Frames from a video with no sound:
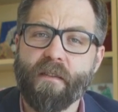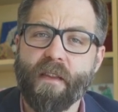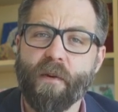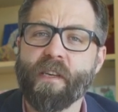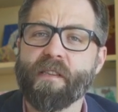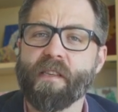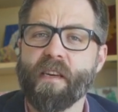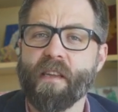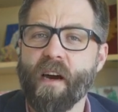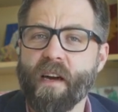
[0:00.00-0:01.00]
that we
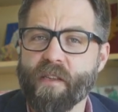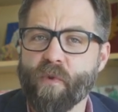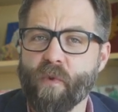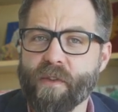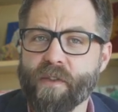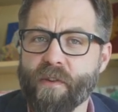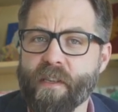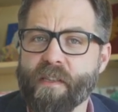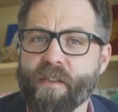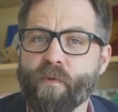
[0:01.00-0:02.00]
see in the high school
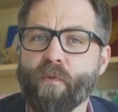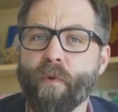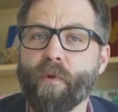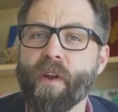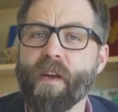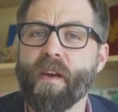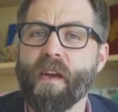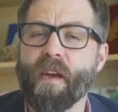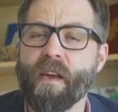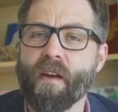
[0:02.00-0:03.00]
students is rooted
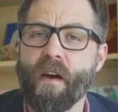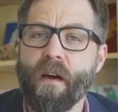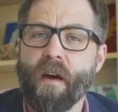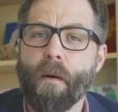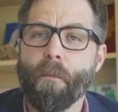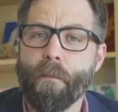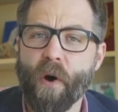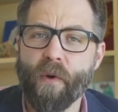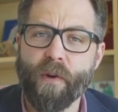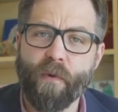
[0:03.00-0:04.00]
in
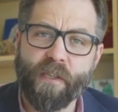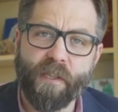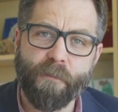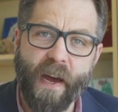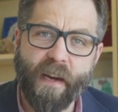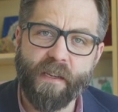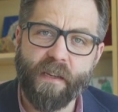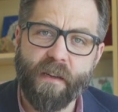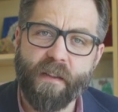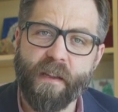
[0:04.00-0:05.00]
both a
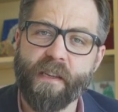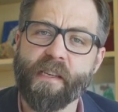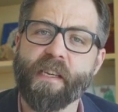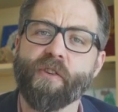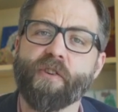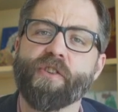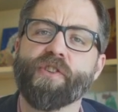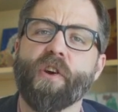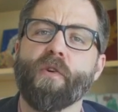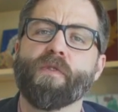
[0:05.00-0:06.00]
respect that the teachers
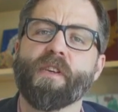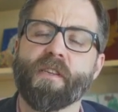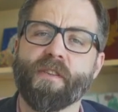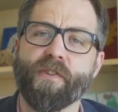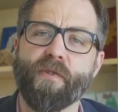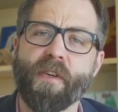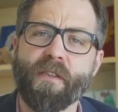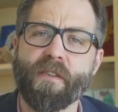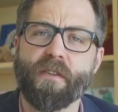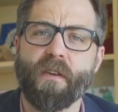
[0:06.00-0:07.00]
show to the
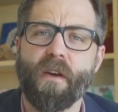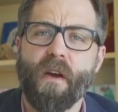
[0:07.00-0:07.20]
students,